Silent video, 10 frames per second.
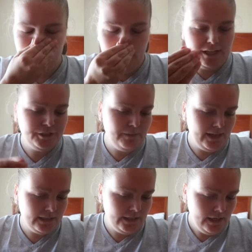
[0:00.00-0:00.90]

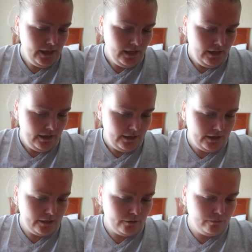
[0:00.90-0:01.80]
aspect.
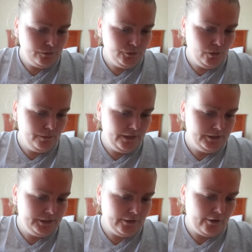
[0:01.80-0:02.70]
Um,
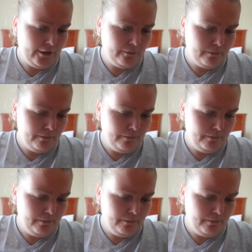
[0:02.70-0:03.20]
soulmates, there are